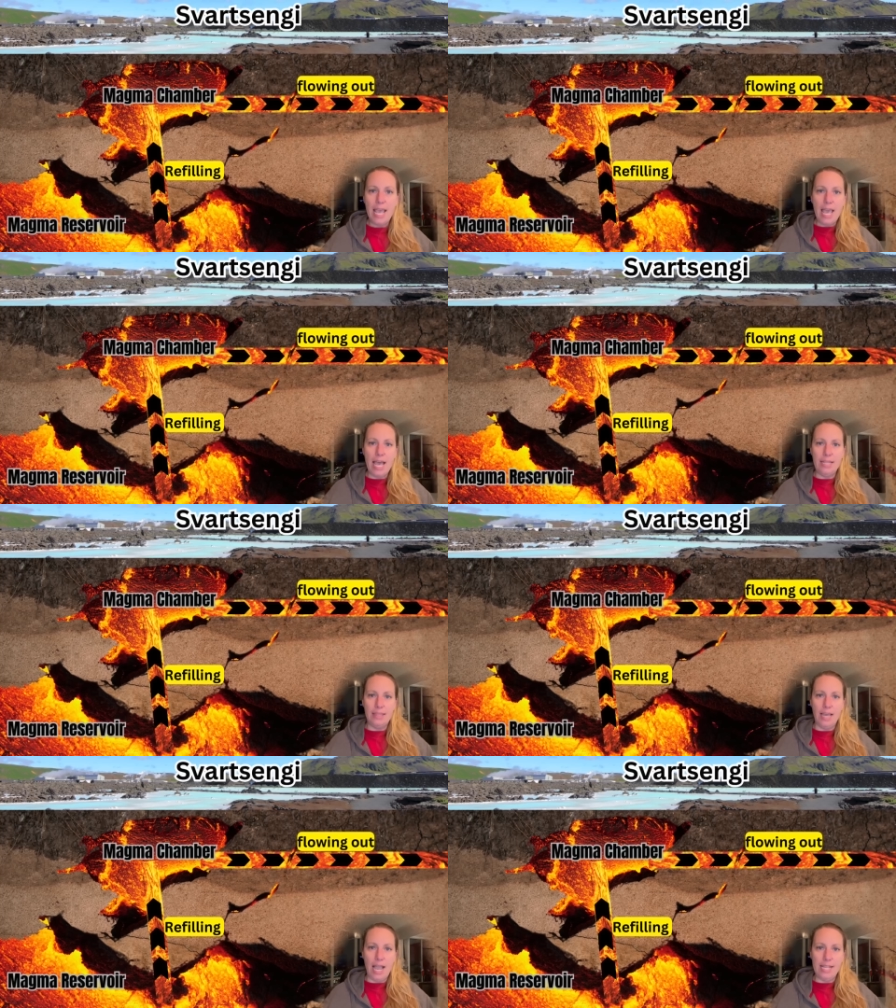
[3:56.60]

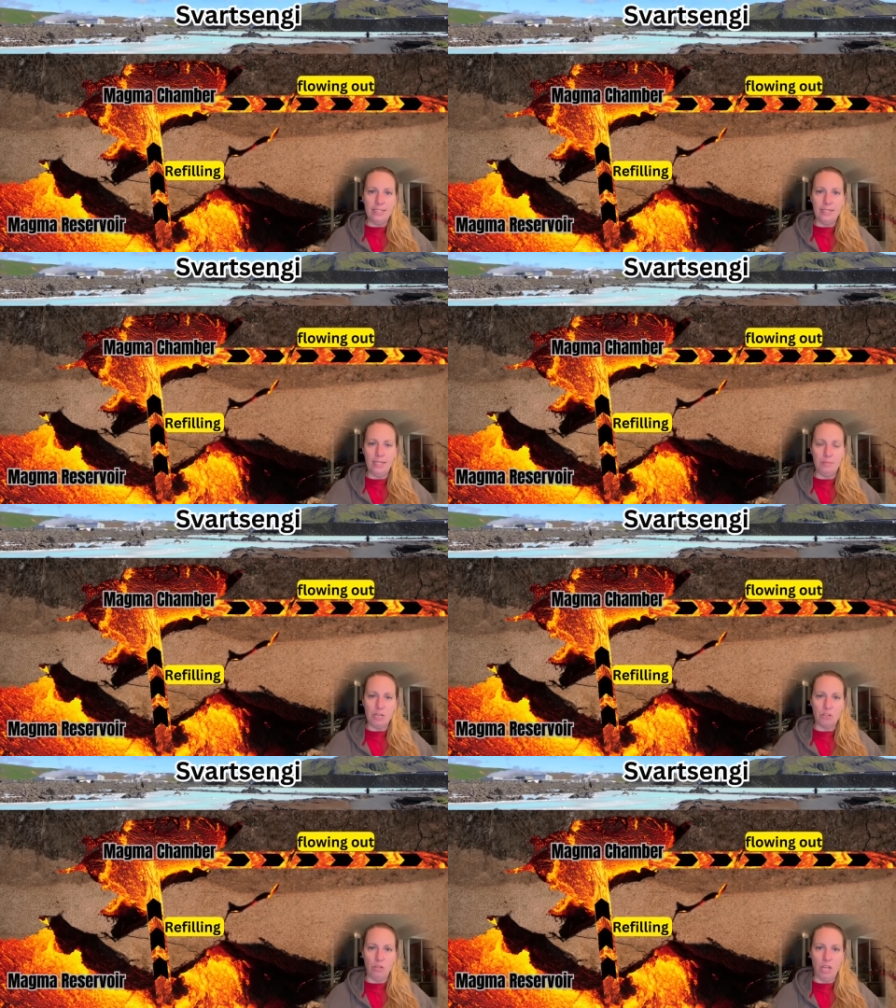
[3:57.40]
at the Icelandic
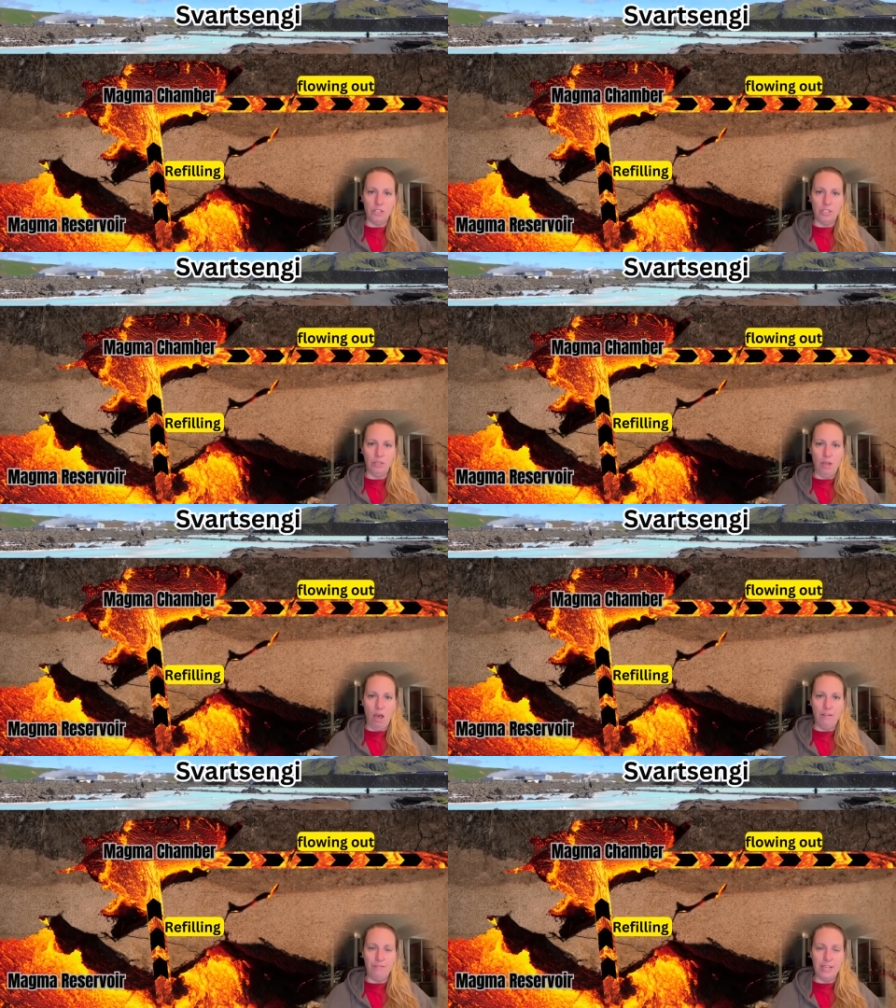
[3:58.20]
Meteorological
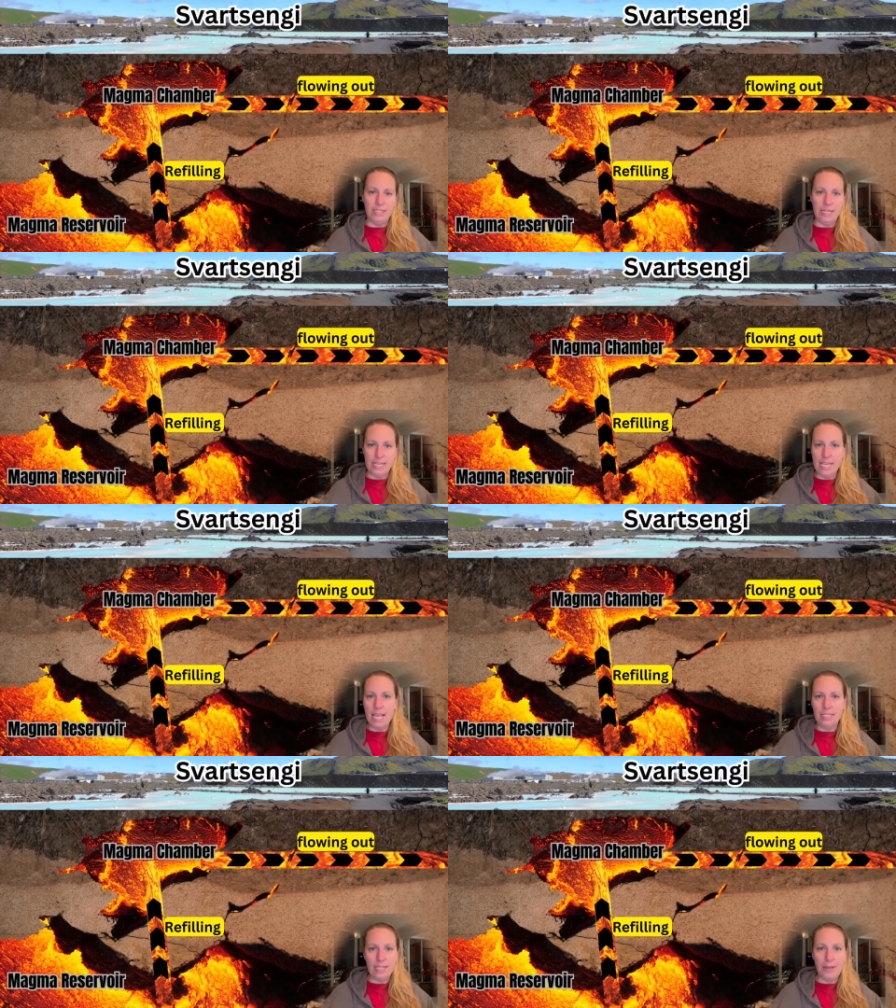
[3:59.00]
Office. And he
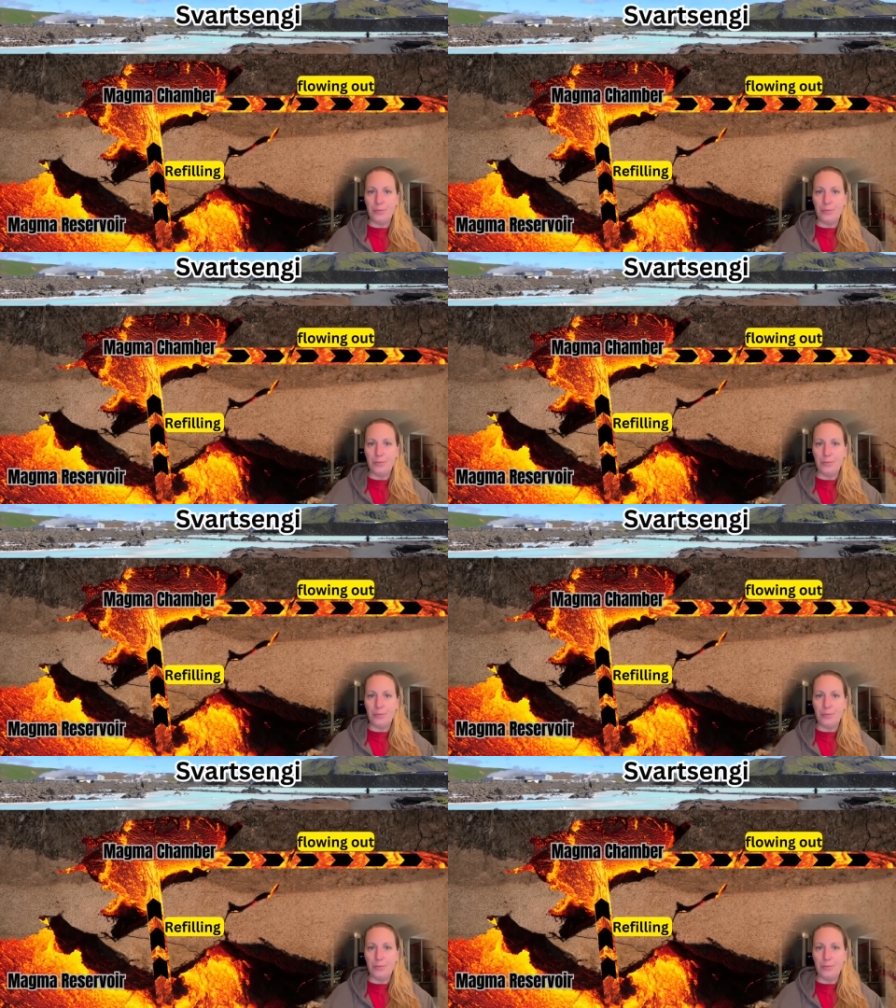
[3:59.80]
has said,